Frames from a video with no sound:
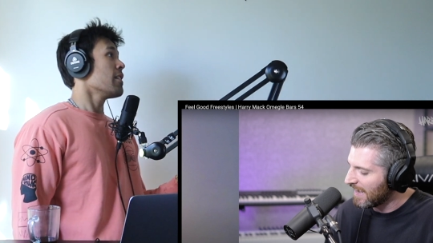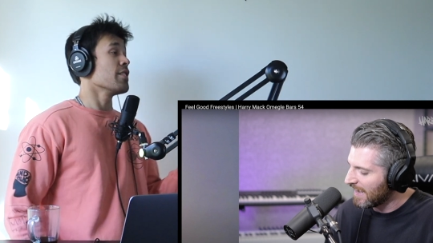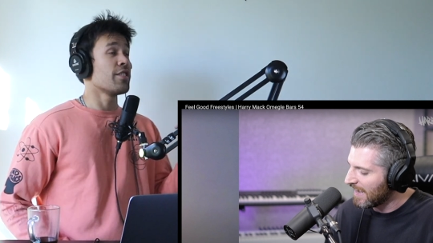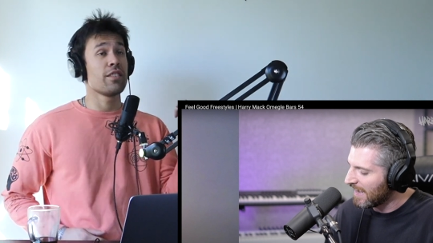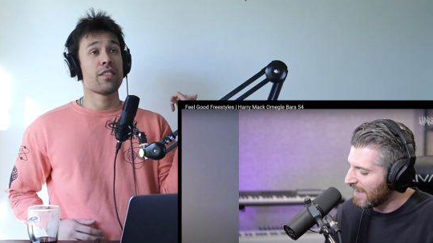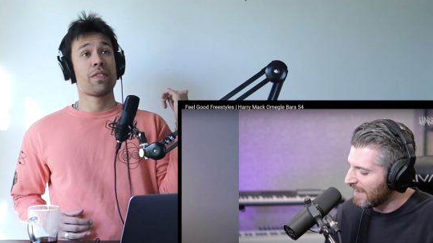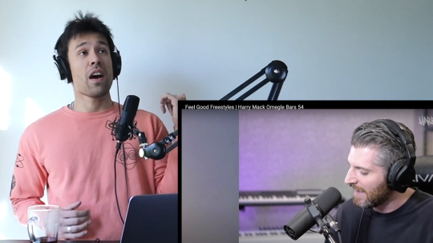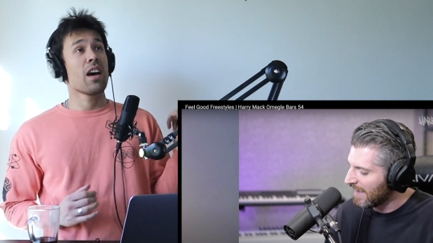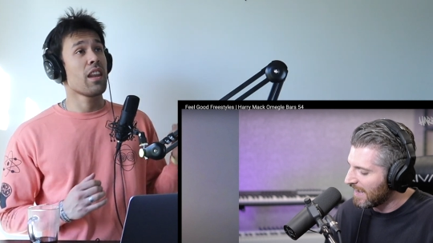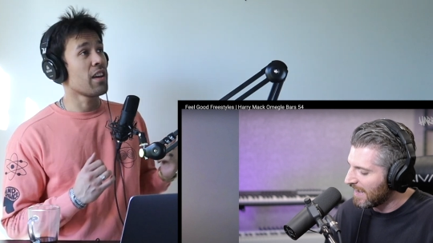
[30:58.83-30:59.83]
Speaker 1: She's a
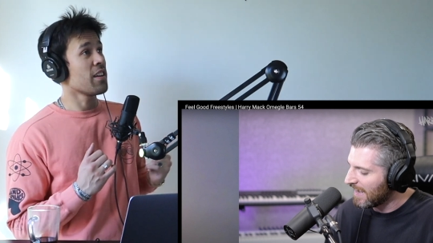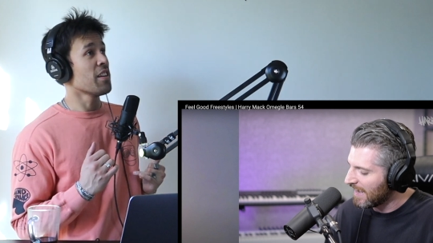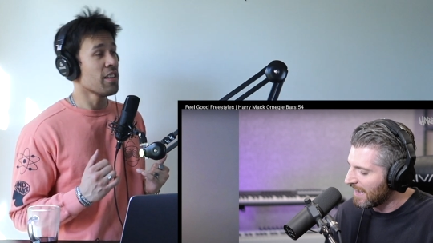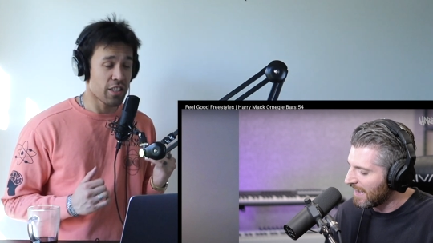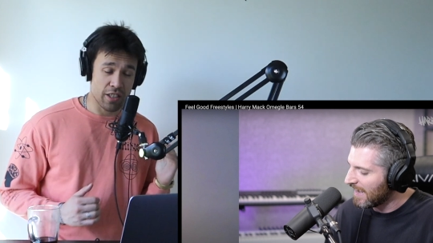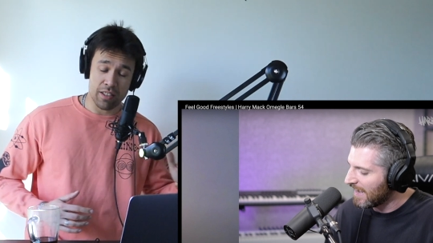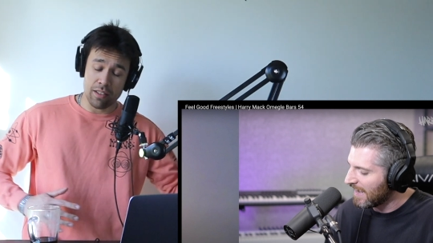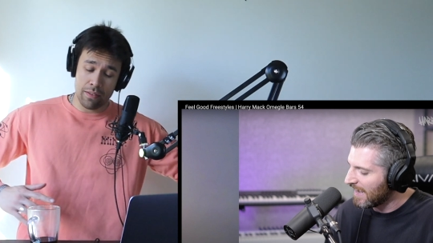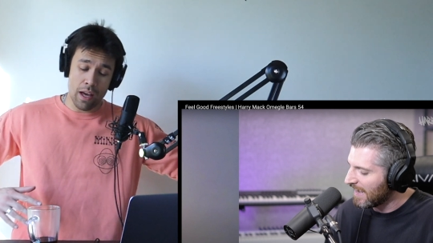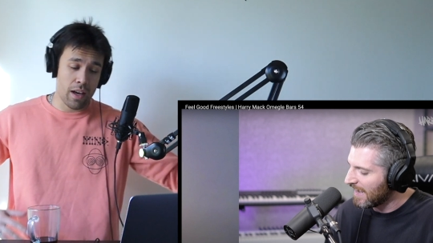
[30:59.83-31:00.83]
thought. She's a
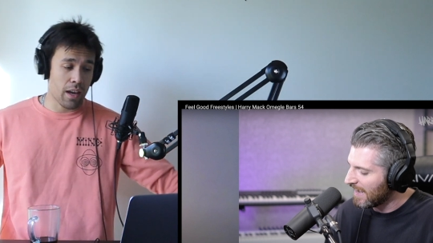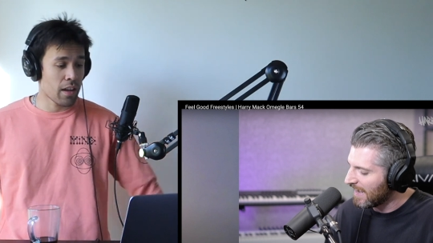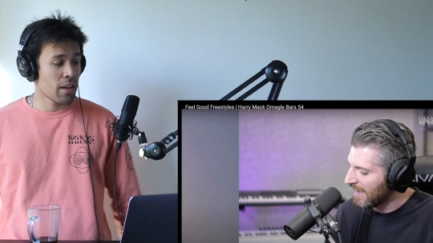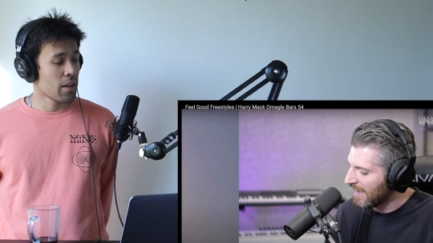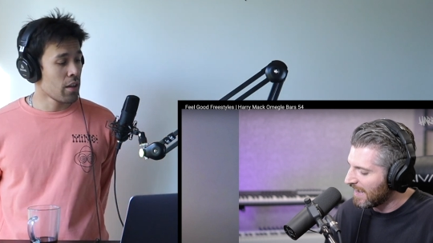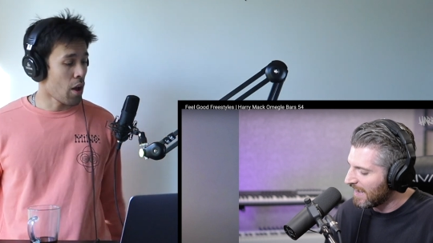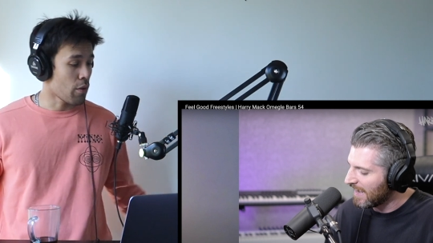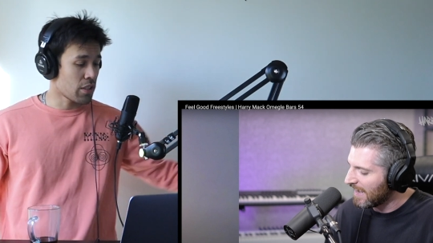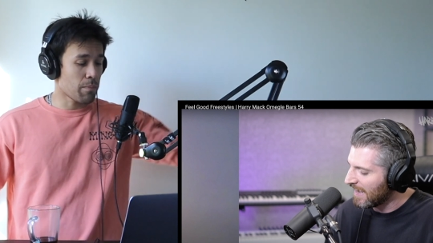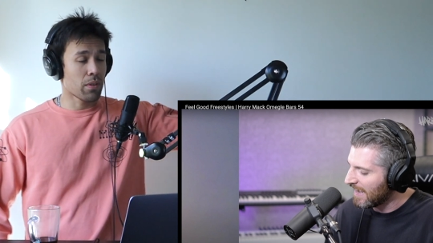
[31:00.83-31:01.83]
thought. Oh,
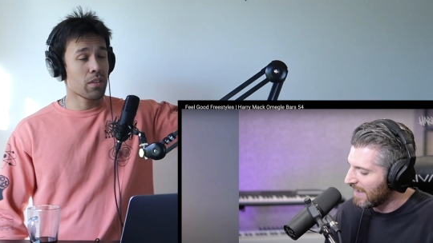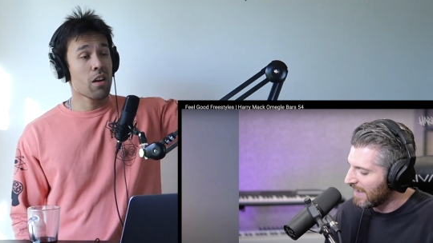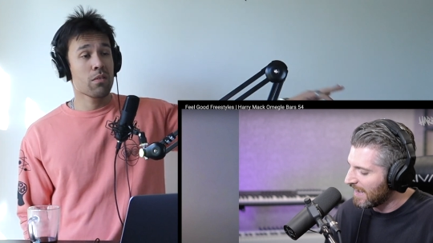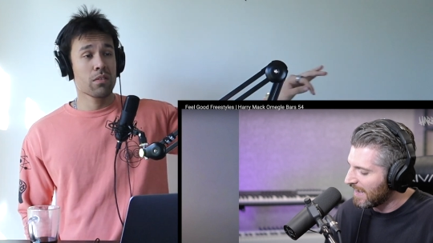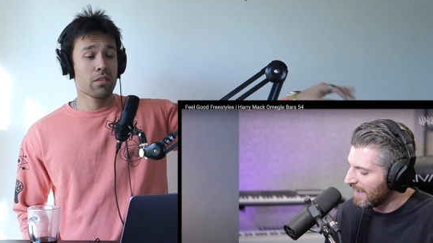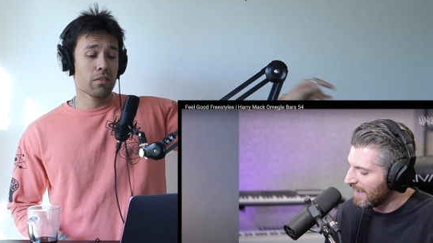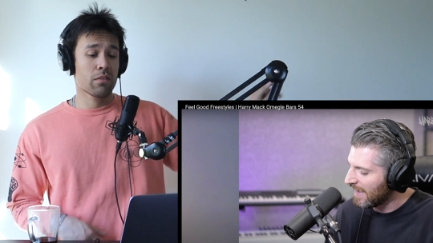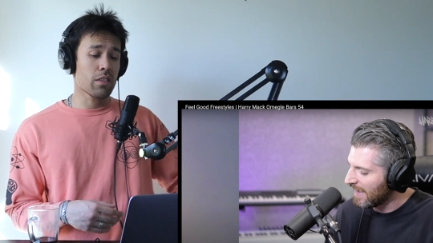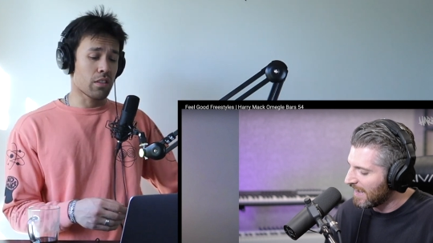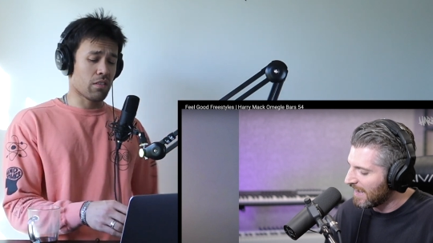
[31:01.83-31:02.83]
she belongs to the
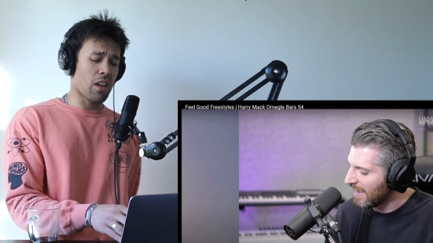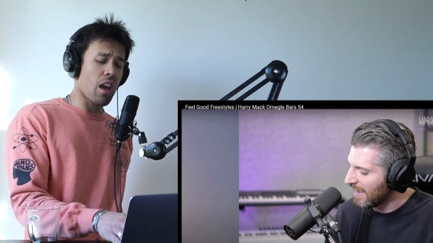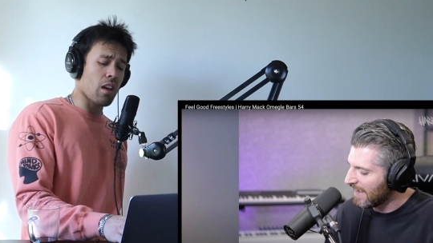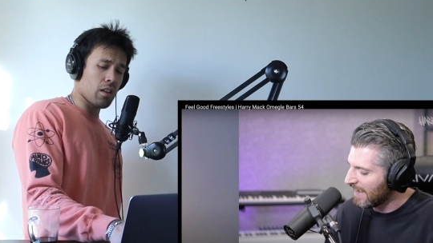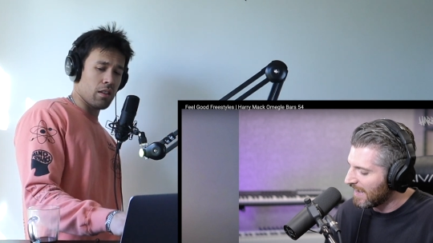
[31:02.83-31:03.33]
street now.